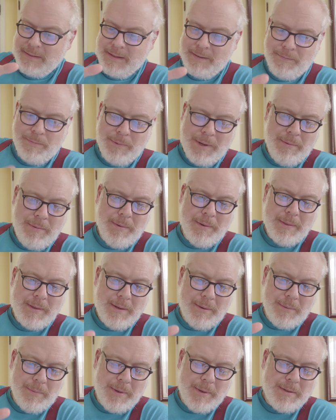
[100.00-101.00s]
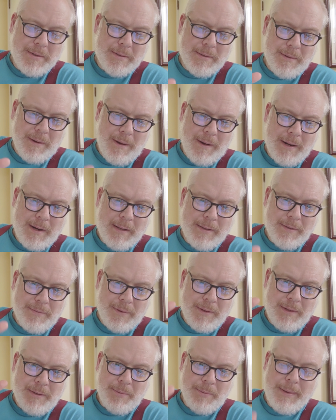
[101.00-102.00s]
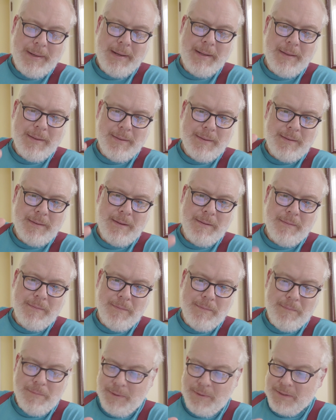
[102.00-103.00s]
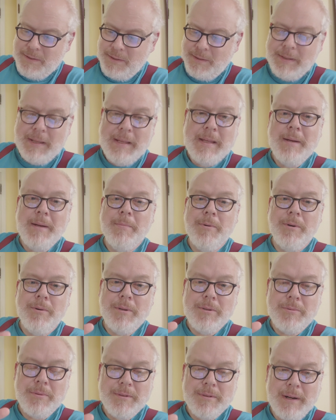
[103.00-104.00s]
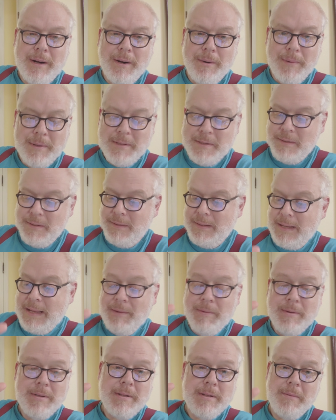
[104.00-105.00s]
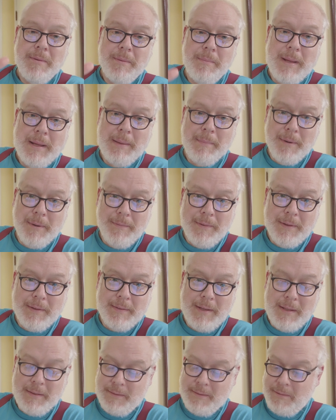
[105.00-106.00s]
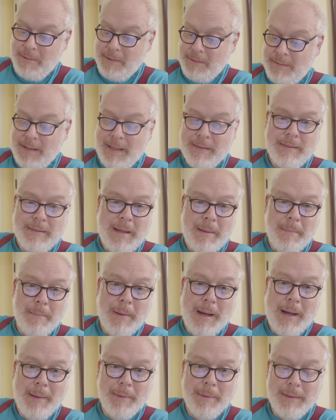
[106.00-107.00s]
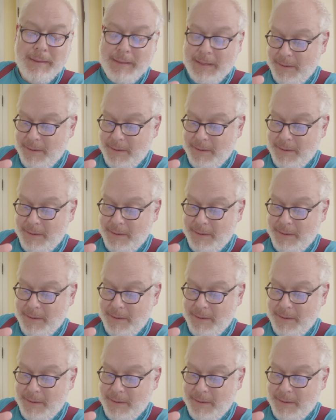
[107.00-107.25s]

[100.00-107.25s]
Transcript: is, if we were the original audience for this, reading this in the original Hebrew, which was our original language, it would make perfect sense to us. That's that Bible